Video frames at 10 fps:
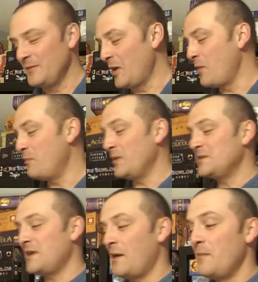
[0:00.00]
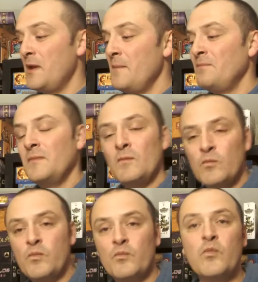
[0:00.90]
know. But um,
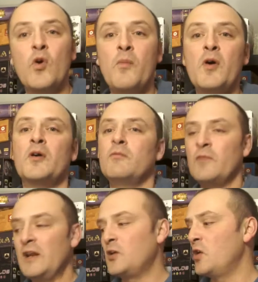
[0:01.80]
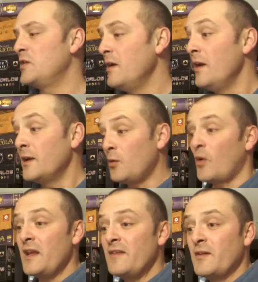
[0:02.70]
rule book, really good.
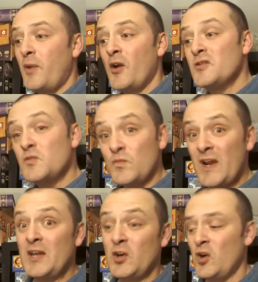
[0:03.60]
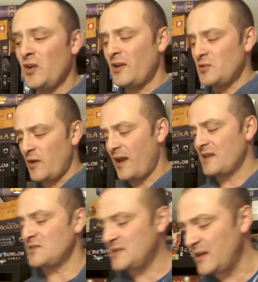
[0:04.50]
Quality of components, really good. I do it, as
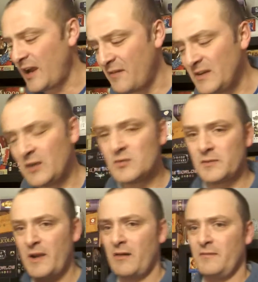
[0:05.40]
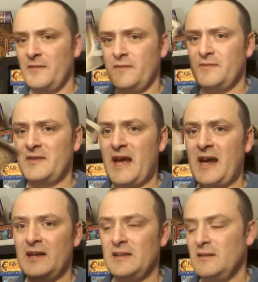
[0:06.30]
I said, I have niggles about
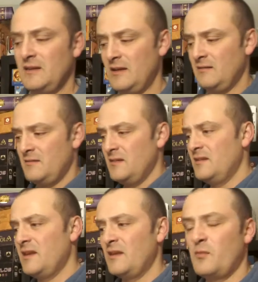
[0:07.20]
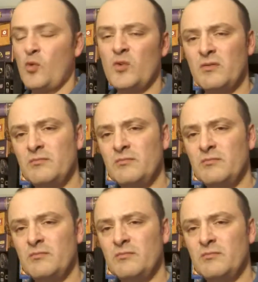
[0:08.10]
that and the, the, the other board.